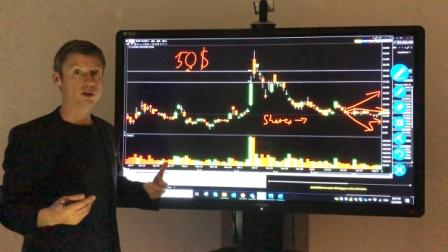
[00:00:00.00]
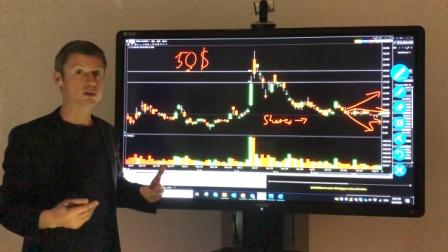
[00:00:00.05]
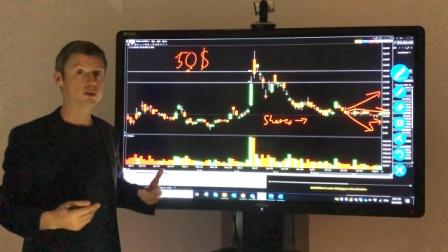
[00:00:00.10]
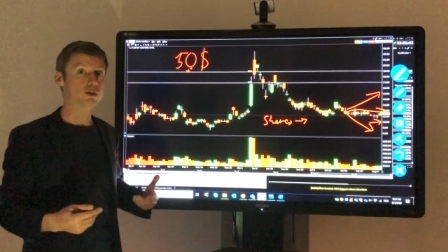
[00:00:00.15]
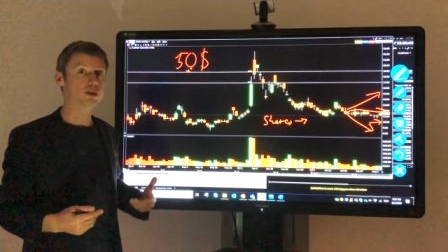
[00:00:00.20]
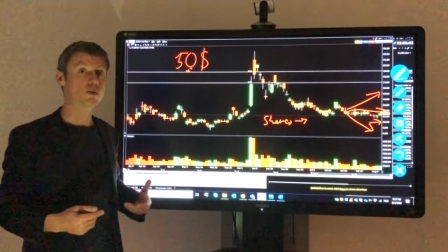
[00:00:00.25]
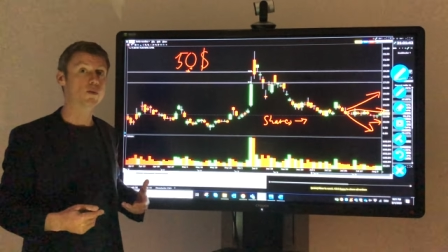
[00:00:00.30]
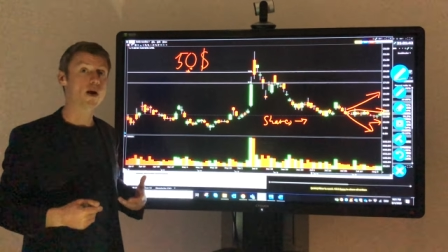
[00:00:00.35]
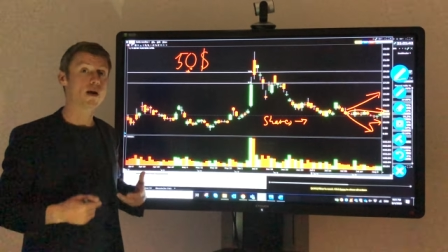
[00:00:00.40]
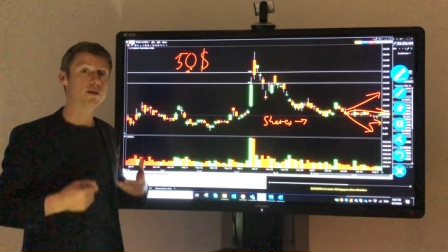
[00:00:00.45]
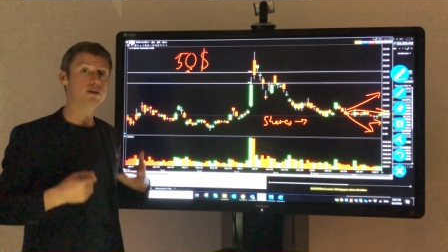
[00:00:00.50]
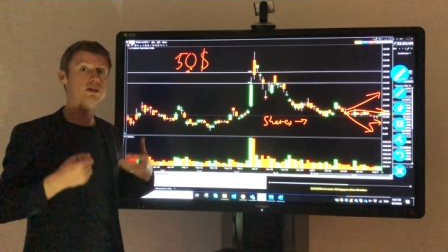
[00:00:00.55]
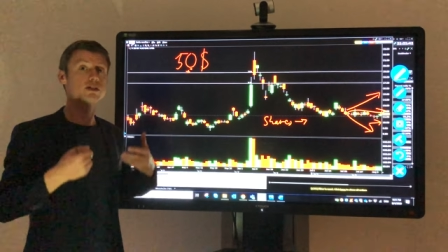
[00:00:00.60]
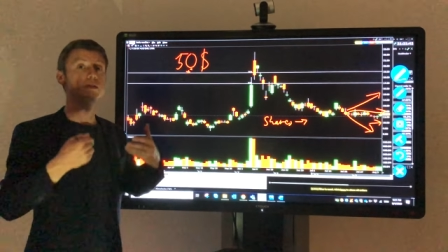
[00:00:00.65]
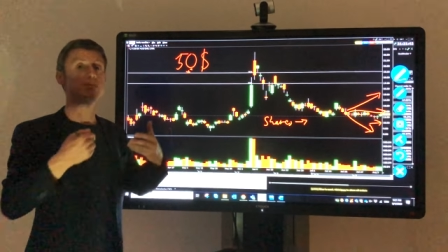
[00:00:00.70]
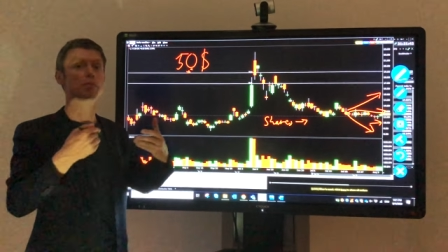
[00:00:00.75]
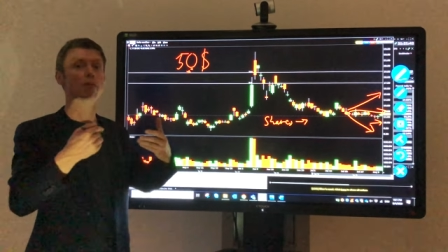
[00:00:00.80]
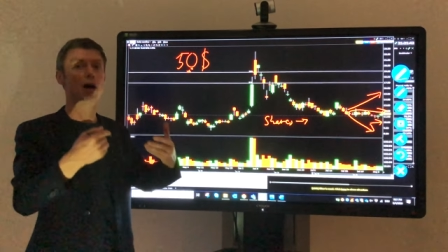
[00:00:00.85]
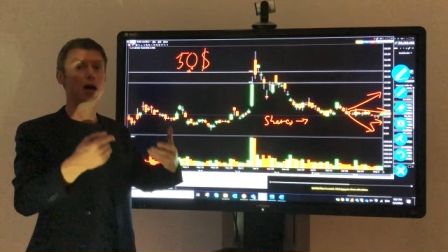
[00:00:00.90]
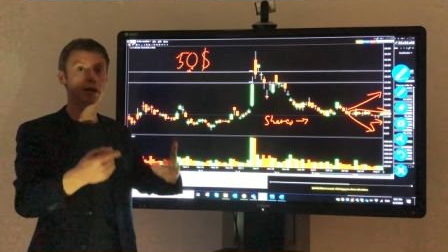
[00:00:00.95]
So it's a very
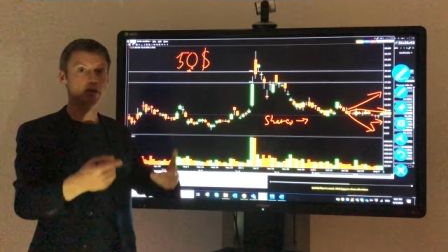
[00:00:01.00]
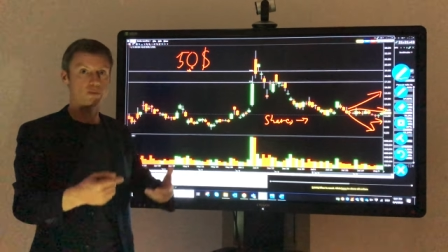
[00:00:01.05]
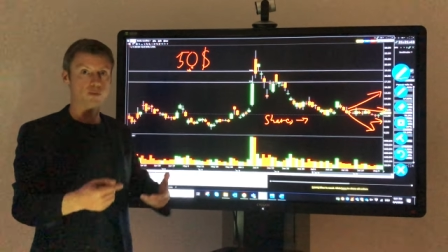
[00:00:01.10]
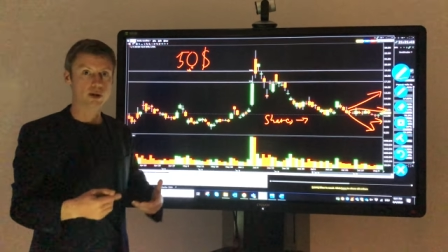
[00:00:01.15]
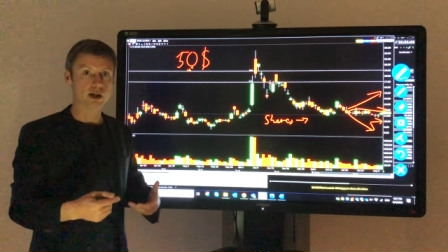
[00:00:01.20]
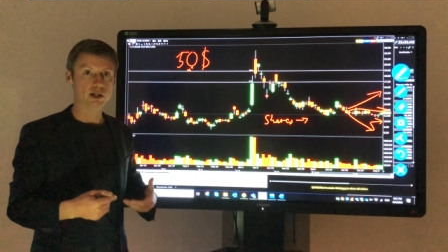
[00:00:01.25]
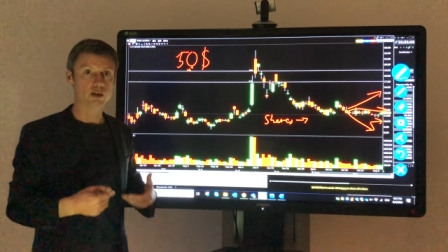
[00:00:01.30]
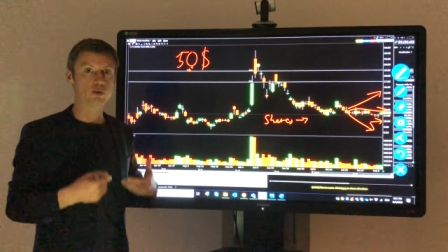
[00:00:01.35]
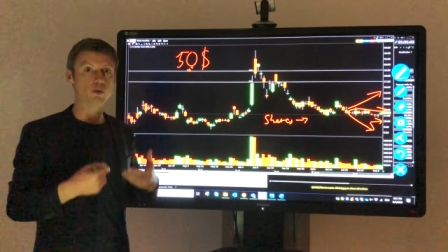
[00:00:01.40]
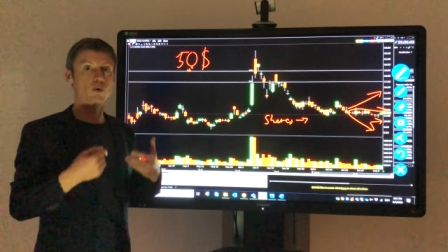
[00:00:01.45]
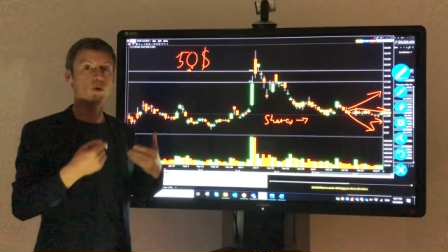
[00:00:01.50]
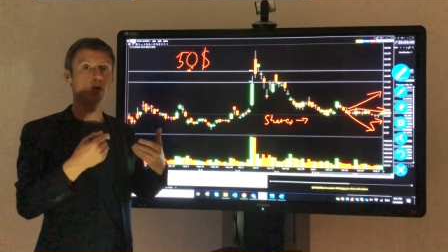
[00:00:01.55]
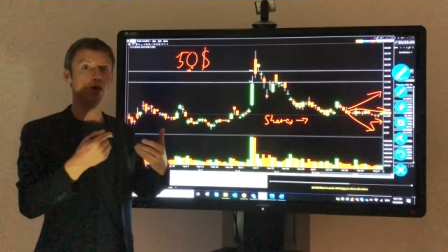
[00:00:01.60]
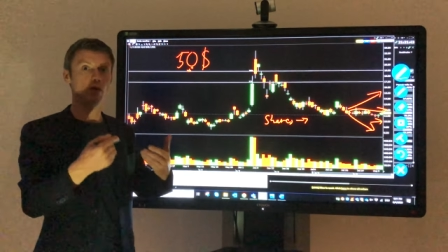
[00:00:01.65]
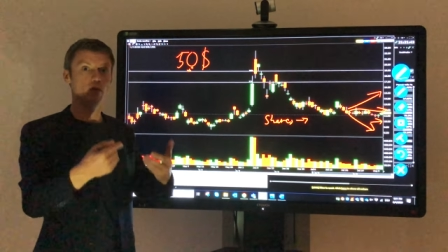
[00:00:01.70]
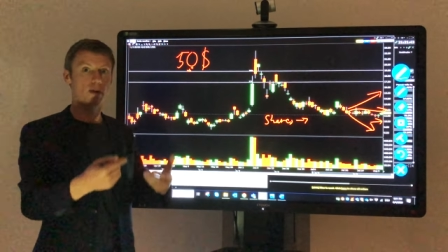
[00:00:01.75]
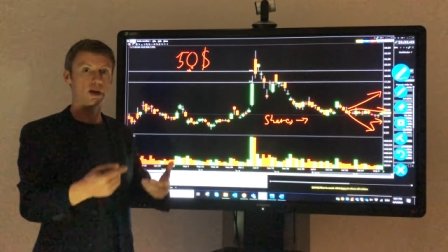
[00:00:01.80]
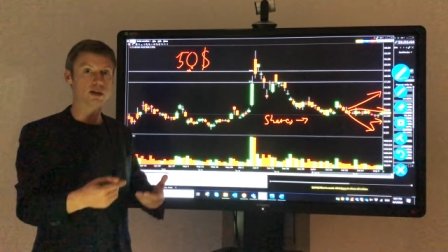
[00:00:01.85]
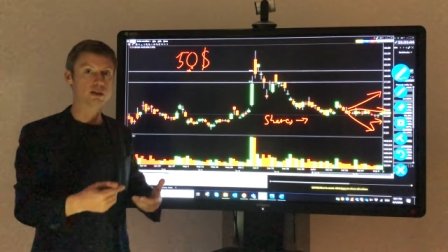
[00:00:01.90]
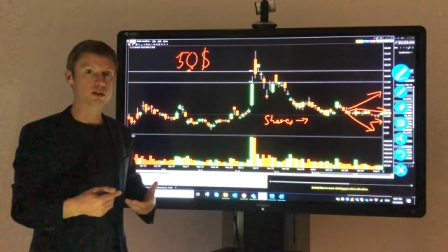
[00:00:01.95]
smart way to
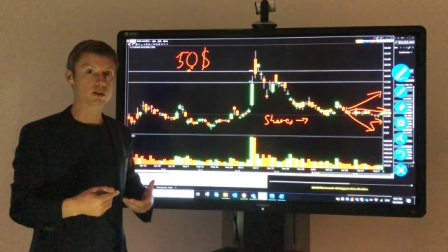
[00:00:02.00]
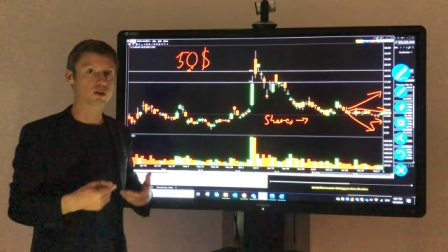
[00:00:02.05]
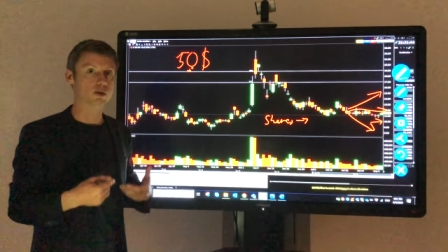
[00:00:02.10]
always